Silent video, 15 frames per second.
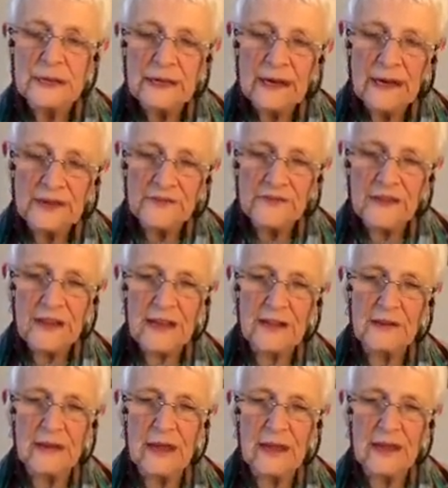I feel,
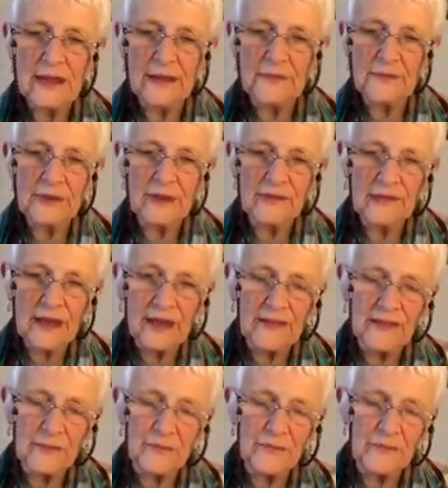because as
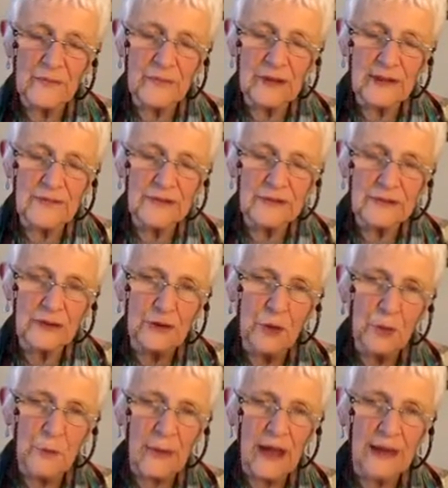I'm even going
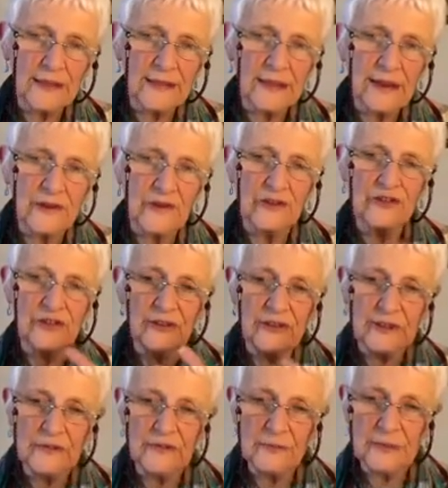back there, she's
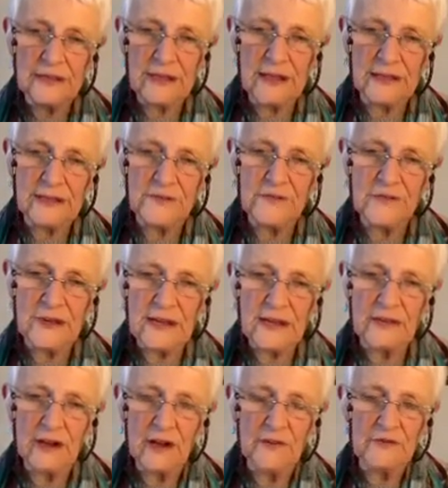given me that feeling
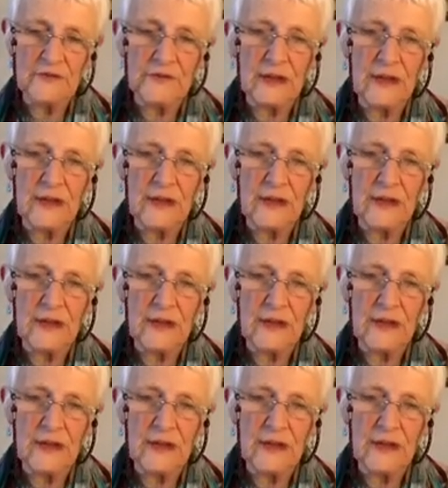of